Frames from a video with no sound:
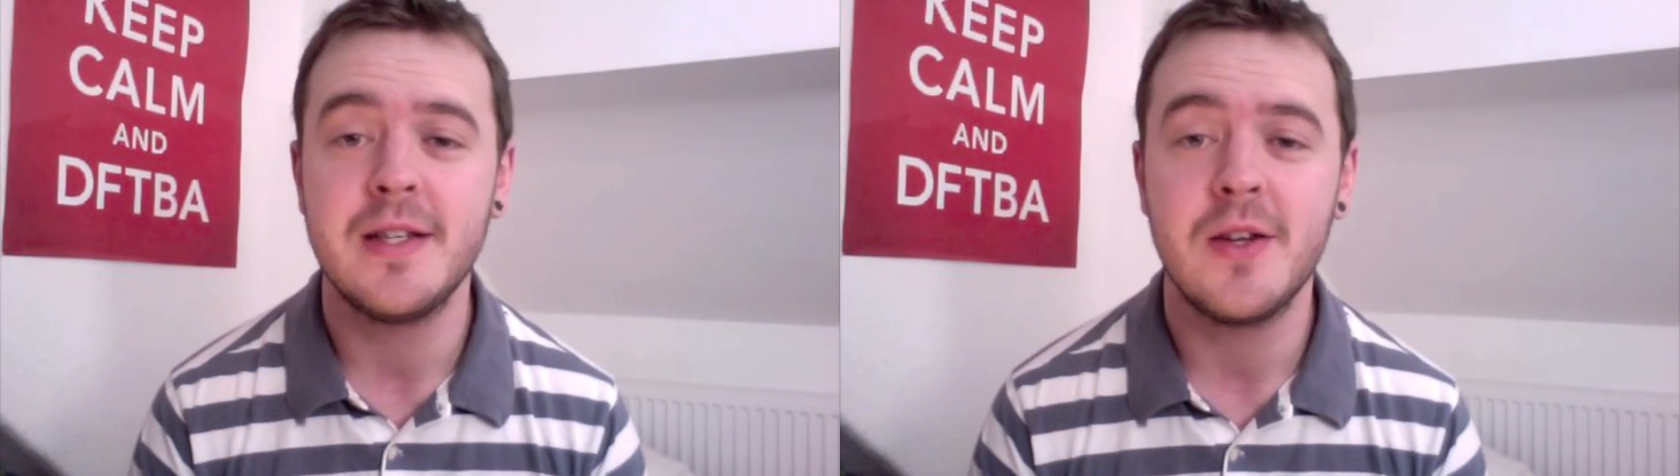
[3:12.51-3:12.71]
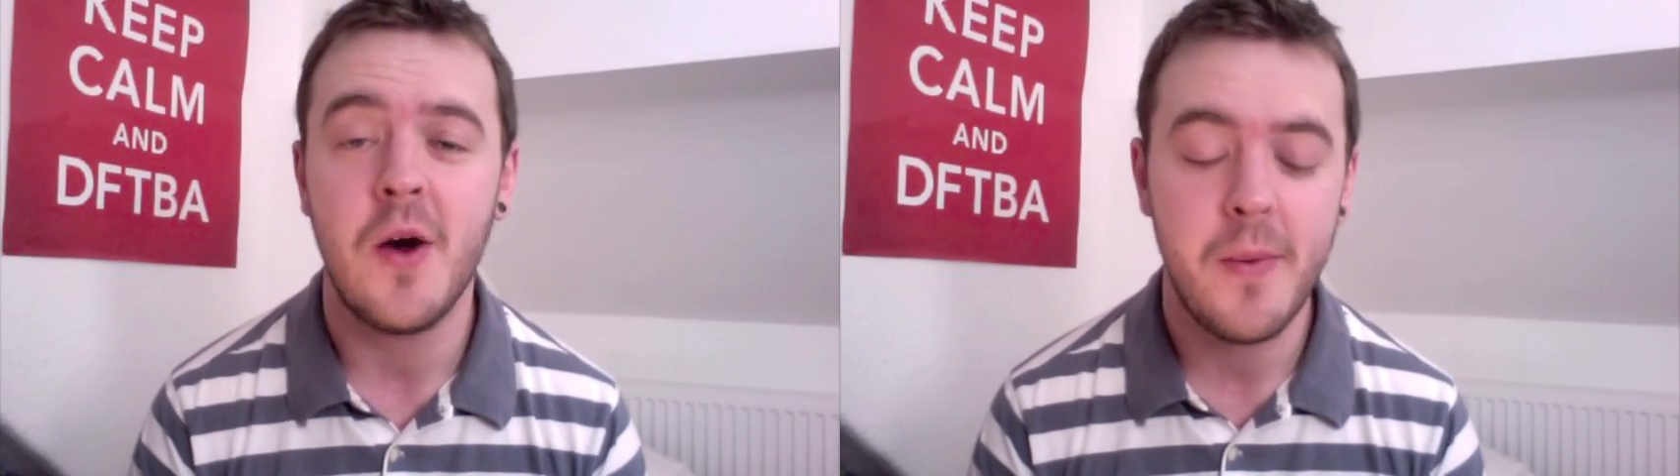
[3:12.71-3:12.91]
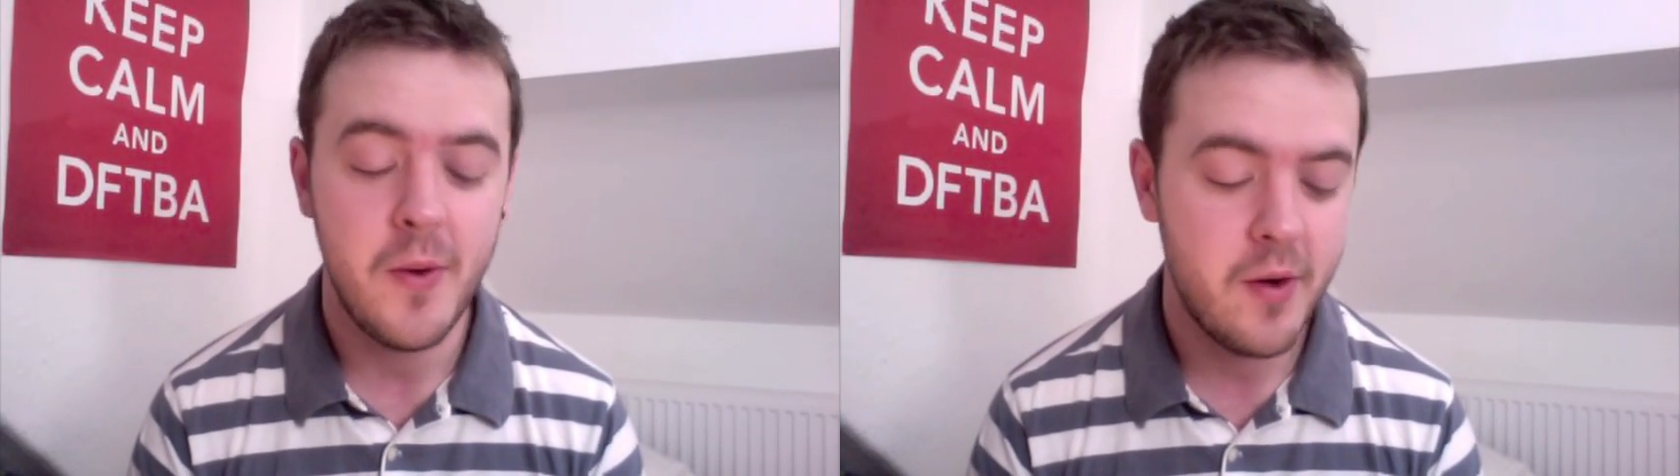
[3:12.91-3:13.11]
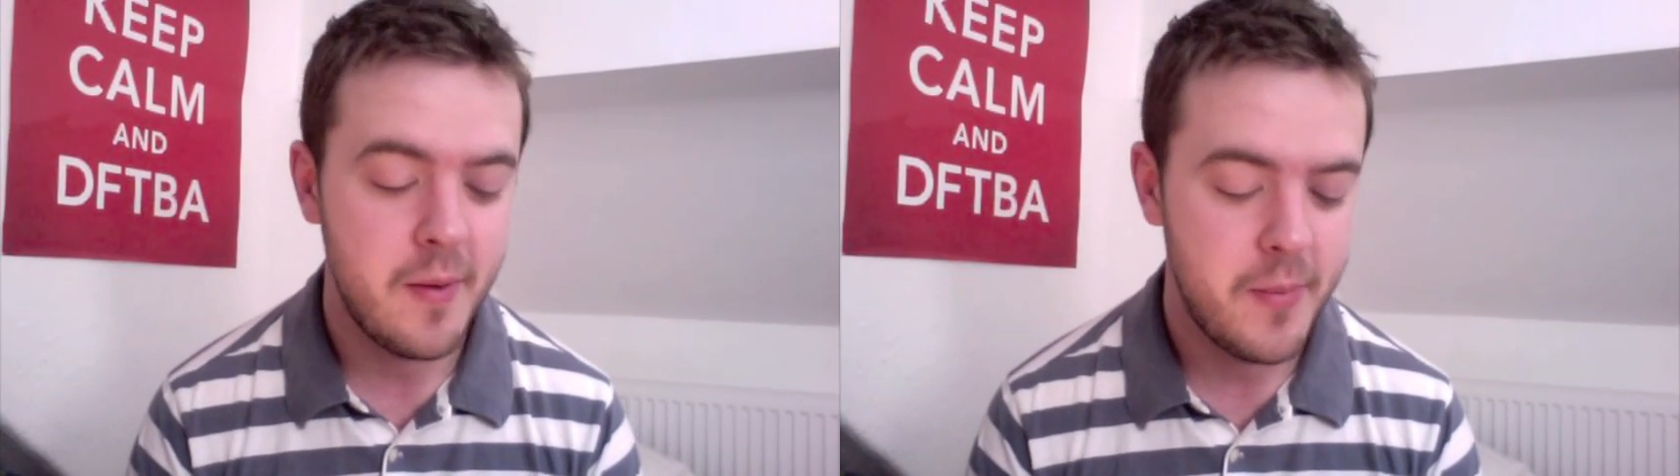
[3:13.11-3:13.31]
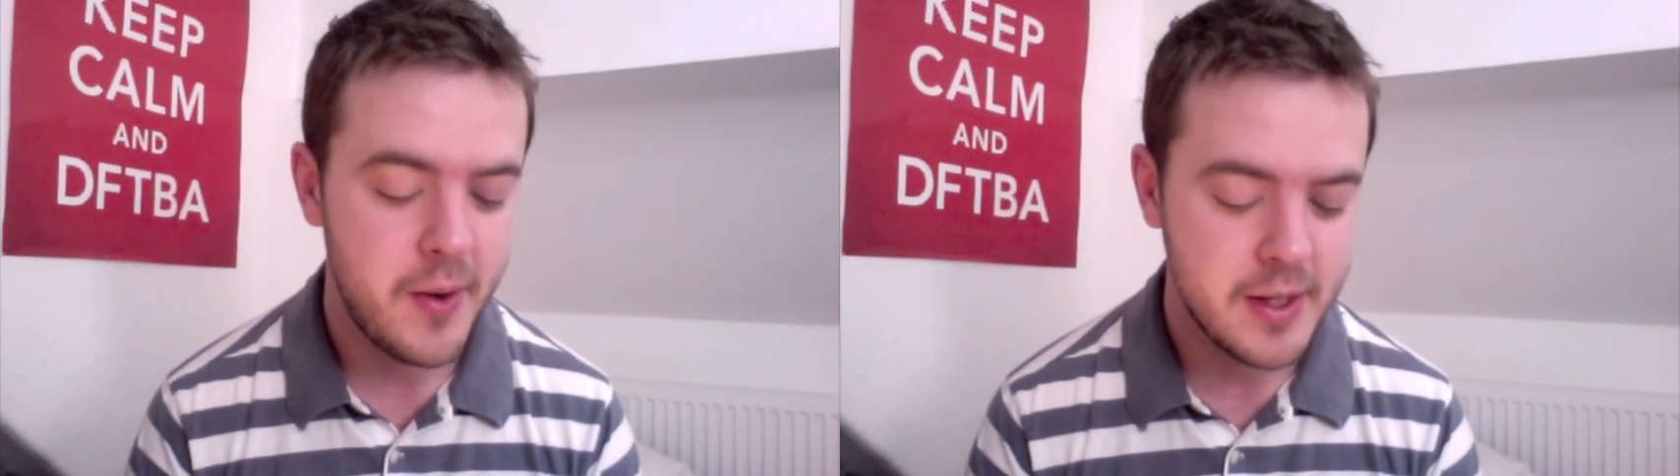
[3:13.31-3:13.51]
Scott
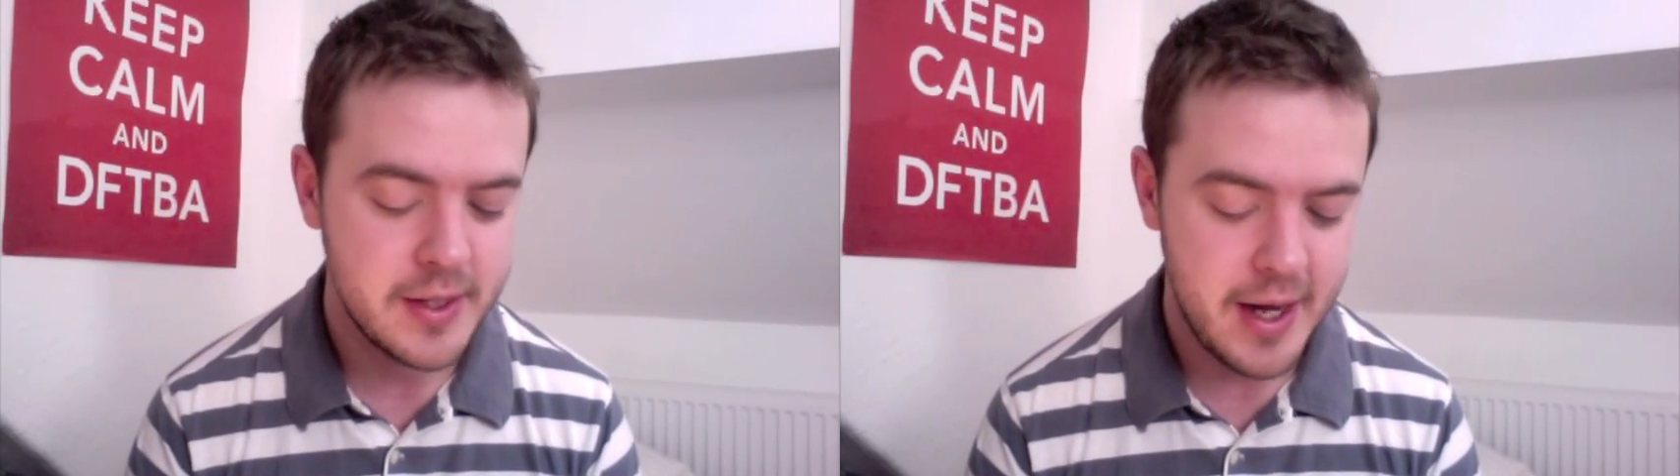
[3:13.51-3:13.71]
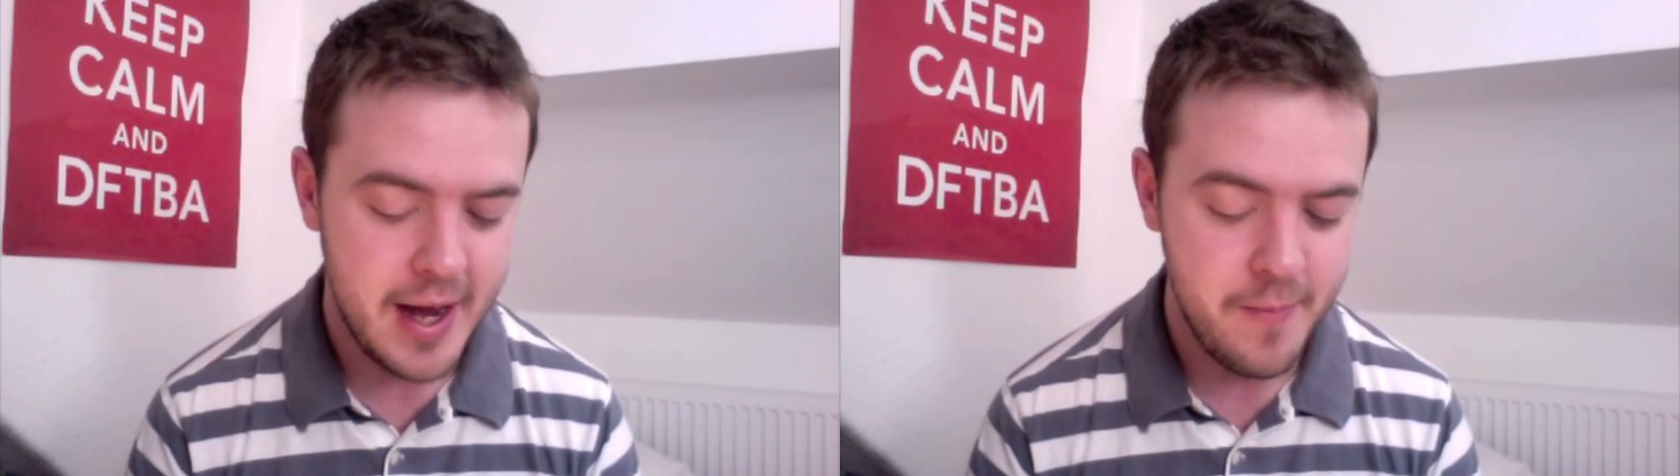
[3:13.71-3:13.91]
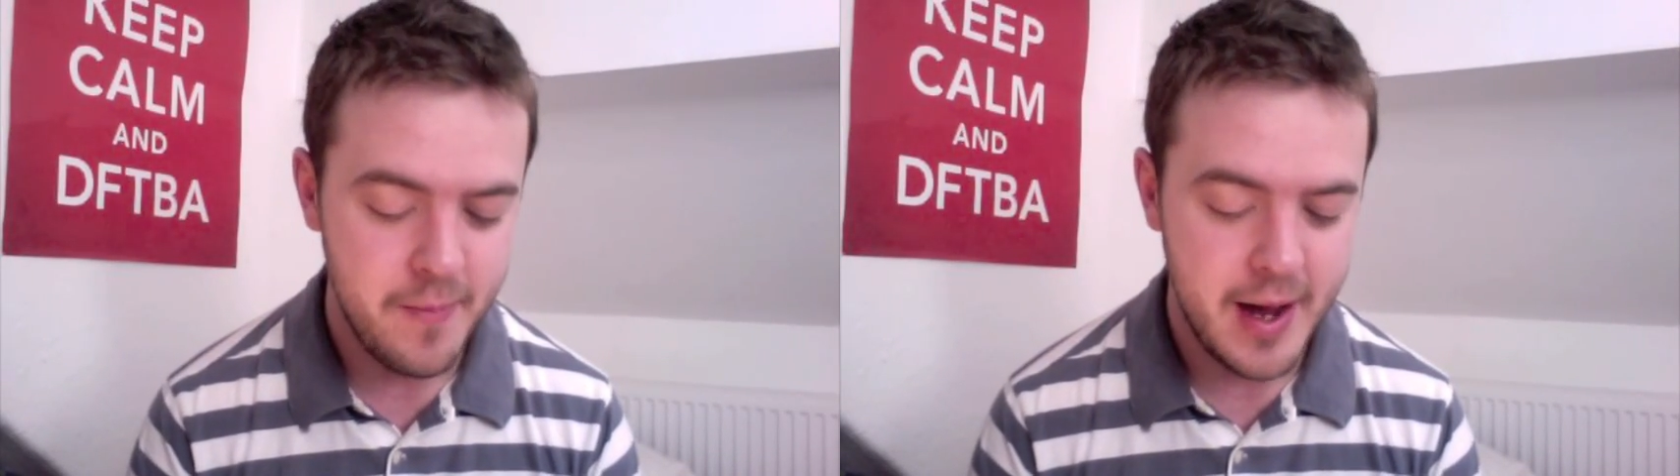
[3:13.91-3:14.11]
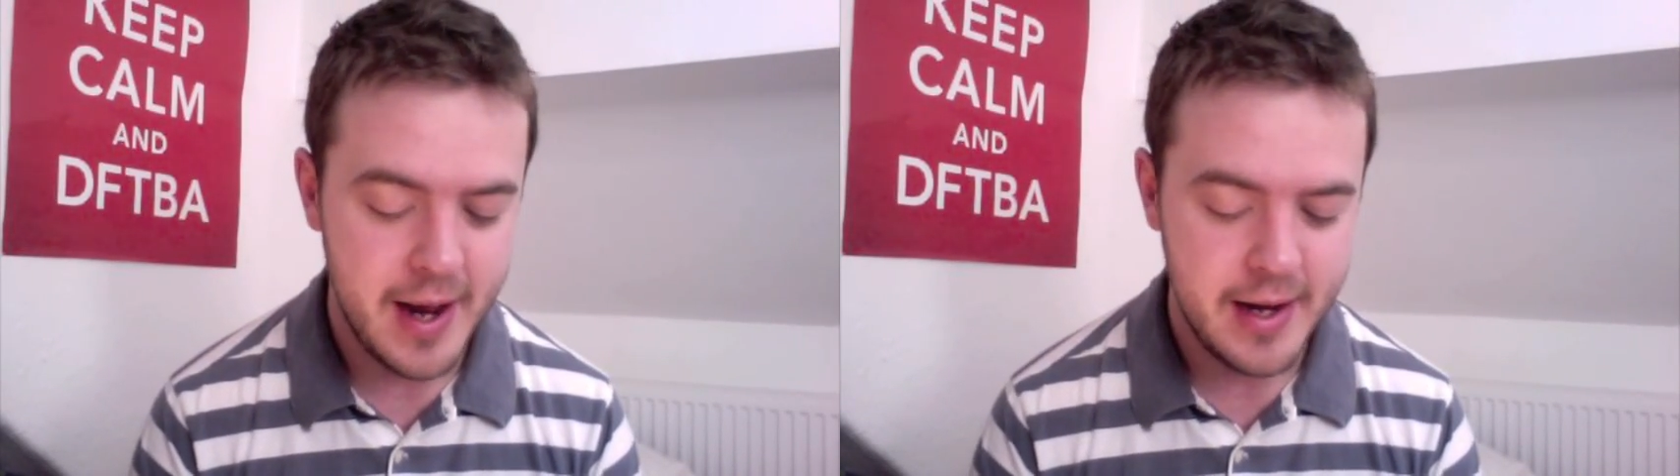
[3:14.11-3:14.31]
Pilgrim books, and